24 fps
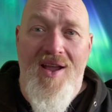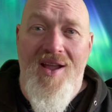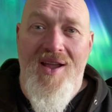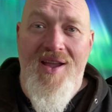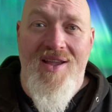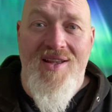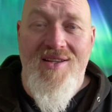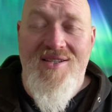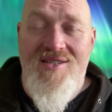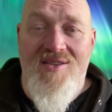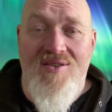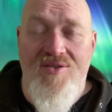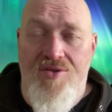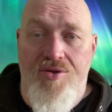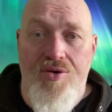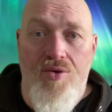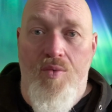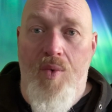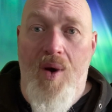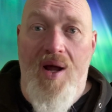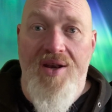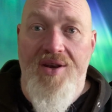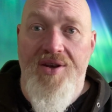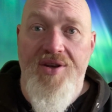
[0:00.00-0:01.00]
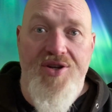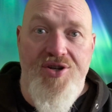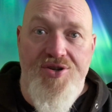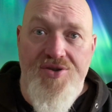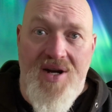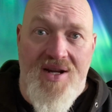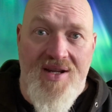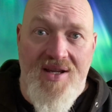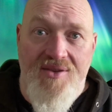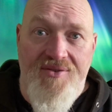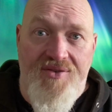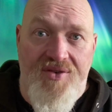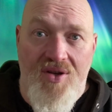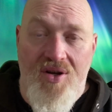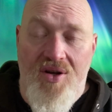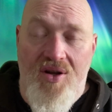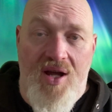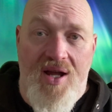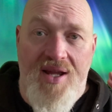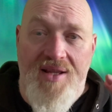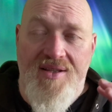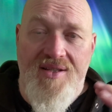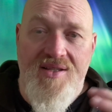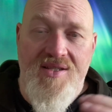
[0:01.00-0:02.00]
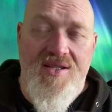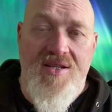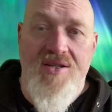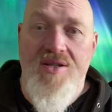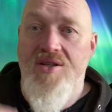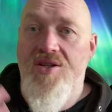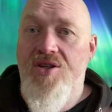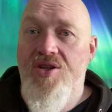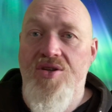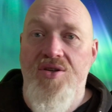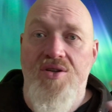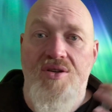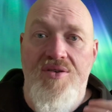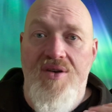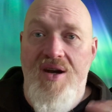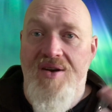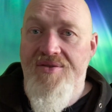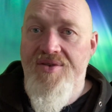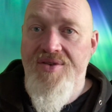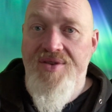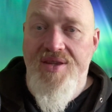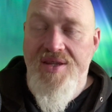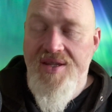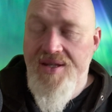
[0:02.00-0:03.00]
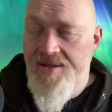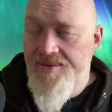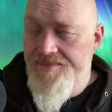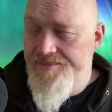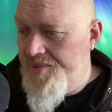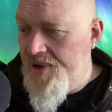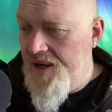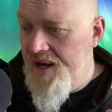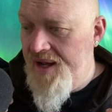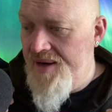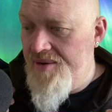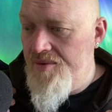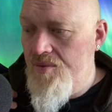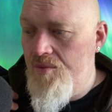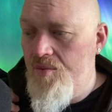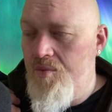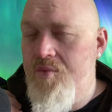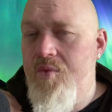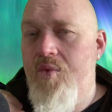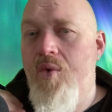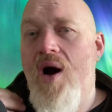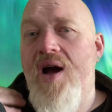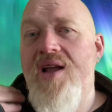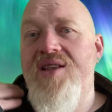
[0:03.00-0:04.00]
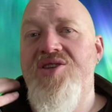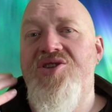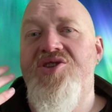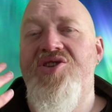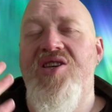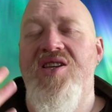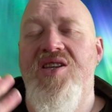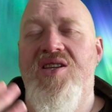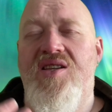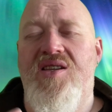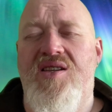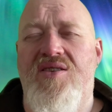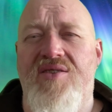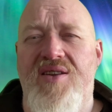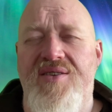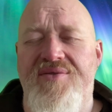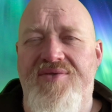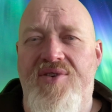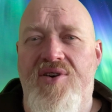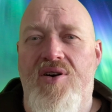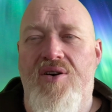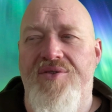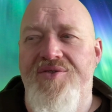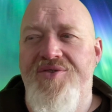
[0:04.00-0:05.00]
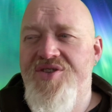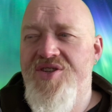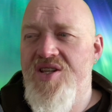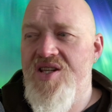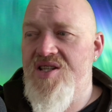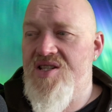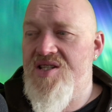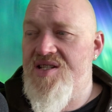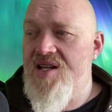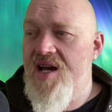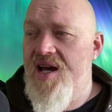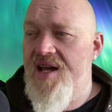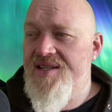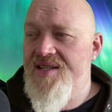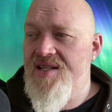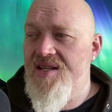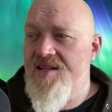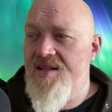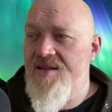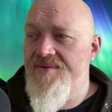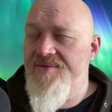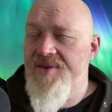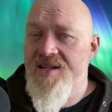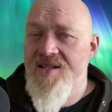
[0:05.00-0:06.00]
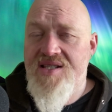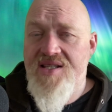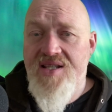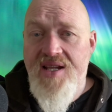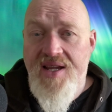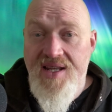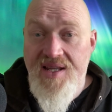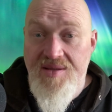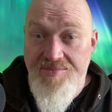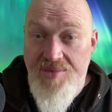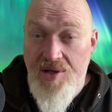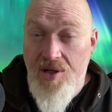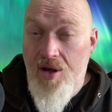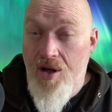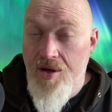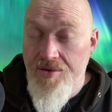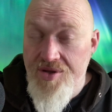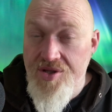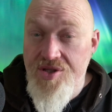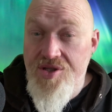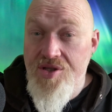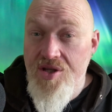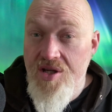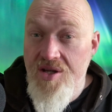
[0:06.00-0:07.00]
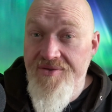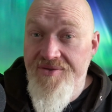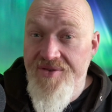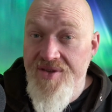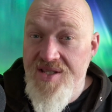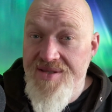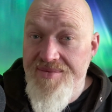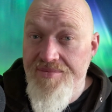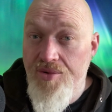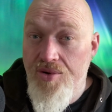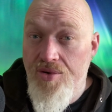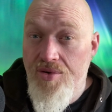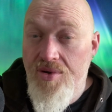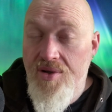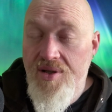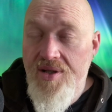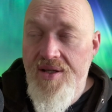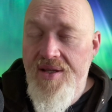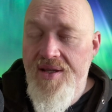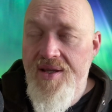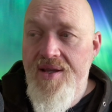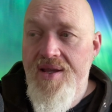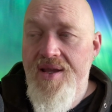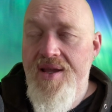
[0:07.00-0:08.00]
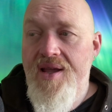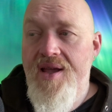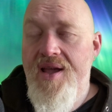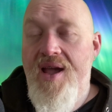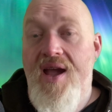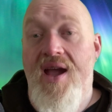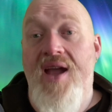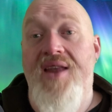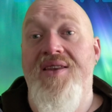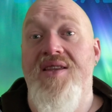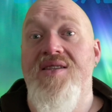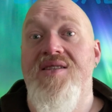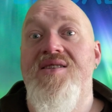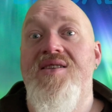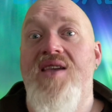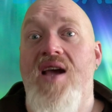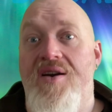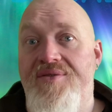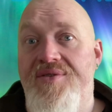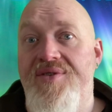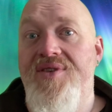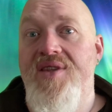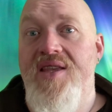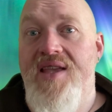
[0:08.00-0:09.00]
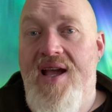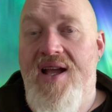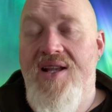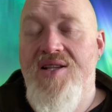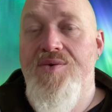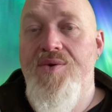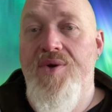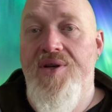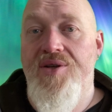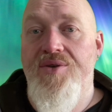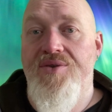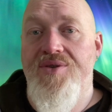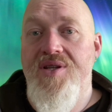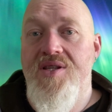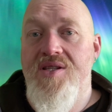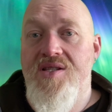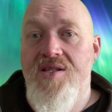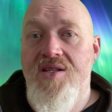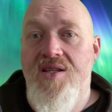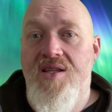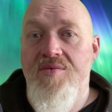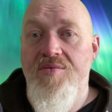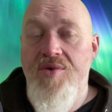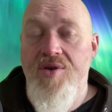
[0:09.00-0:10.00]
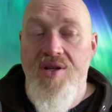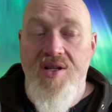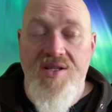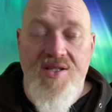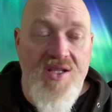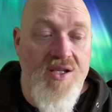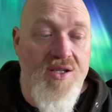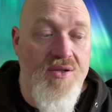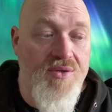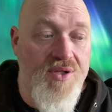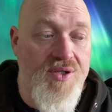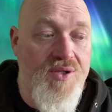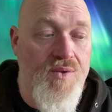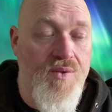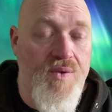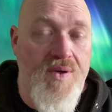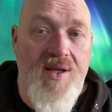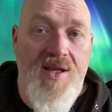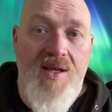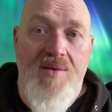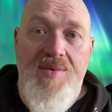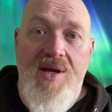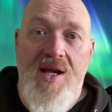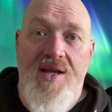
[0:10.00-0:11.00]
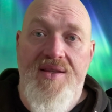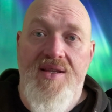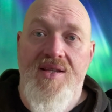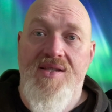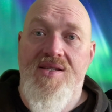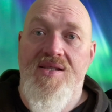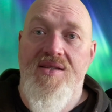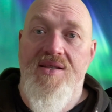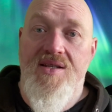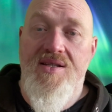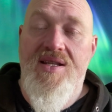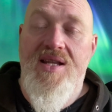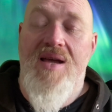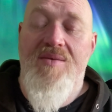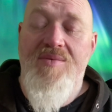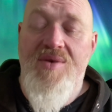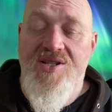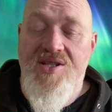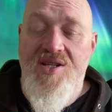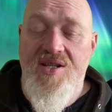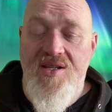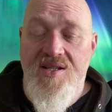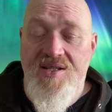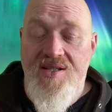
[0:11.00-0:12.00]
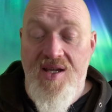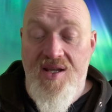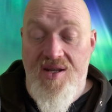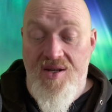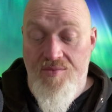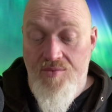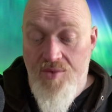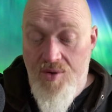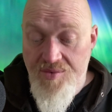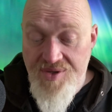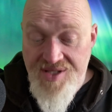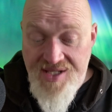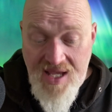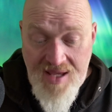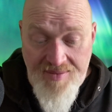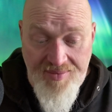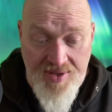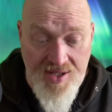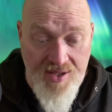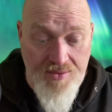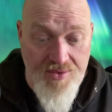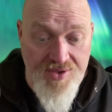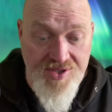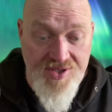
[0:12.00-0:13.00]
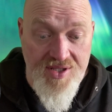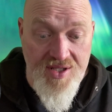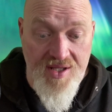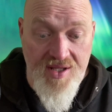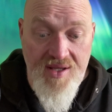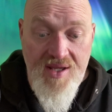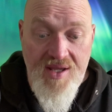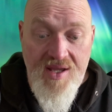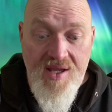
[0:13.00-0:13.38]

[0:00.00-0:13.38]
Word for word: it's the wonder drug, if you like, that's going to cure everything. But once she got involved, she started investigating below the surface more and discovered the actually autistic community who were talking about this and the damage it had done. And what was happening was that